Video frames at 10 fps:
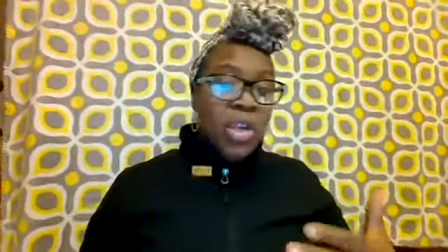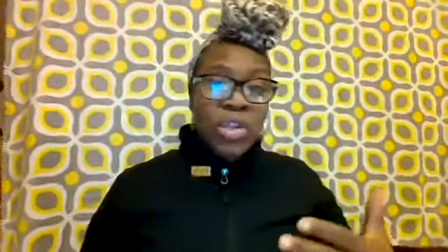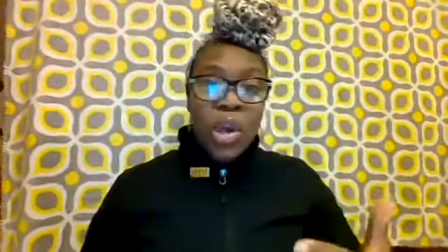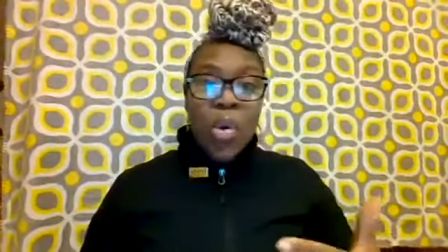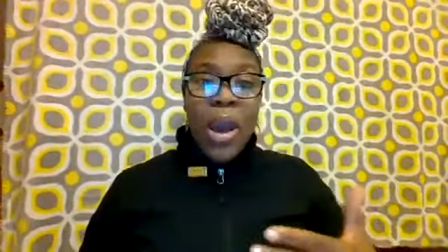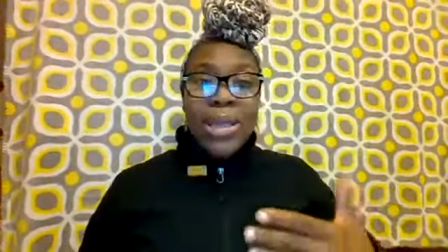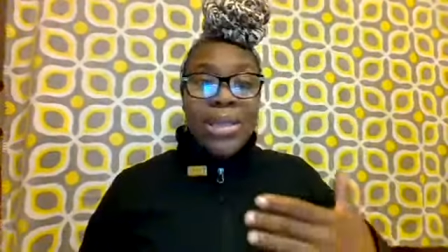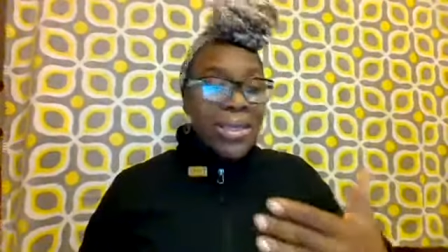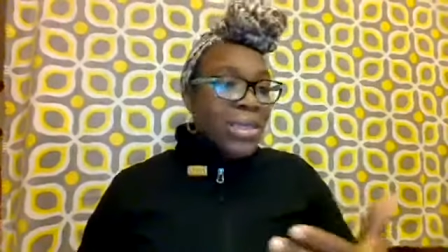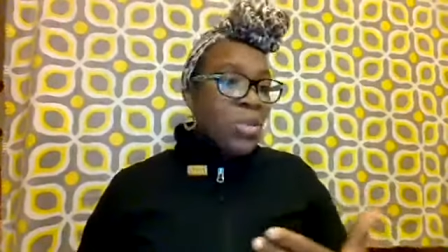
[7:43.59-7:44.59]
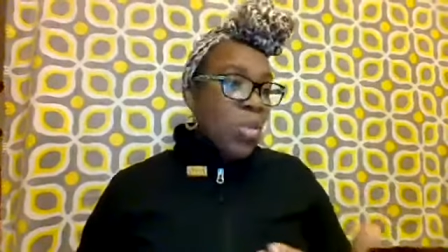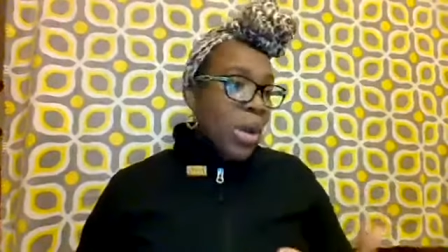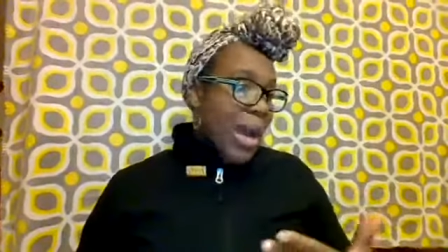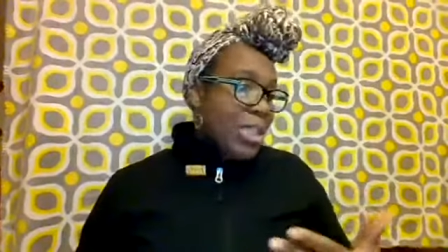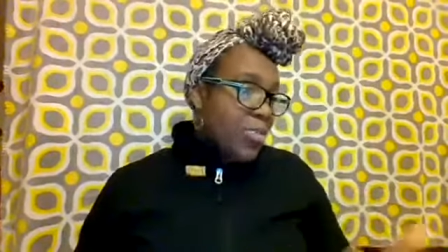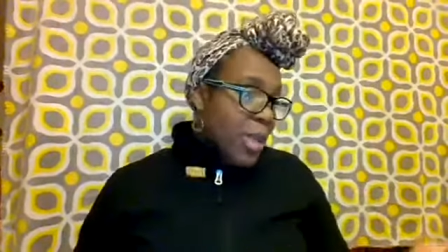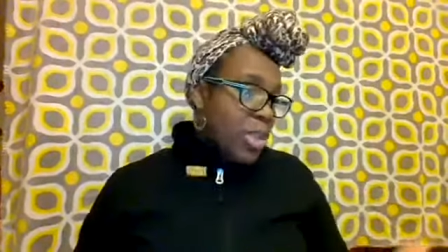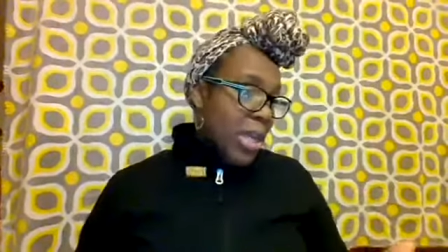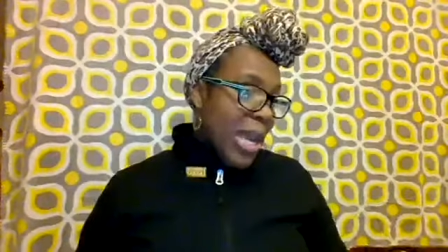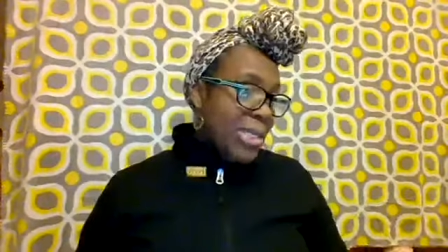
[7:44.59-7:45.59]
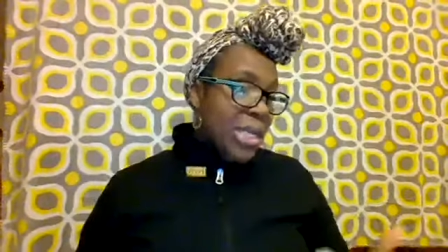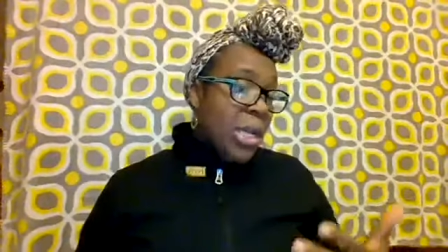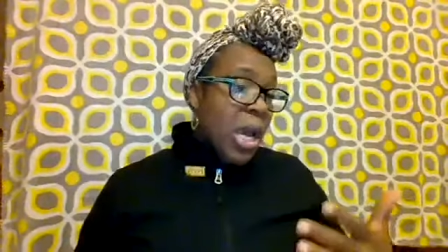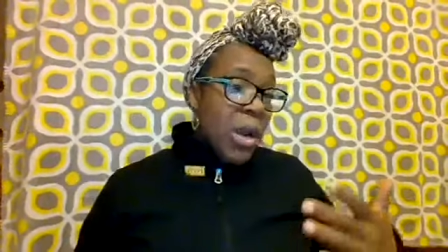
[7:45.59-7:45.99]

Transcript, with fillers: So this is what I specialize in.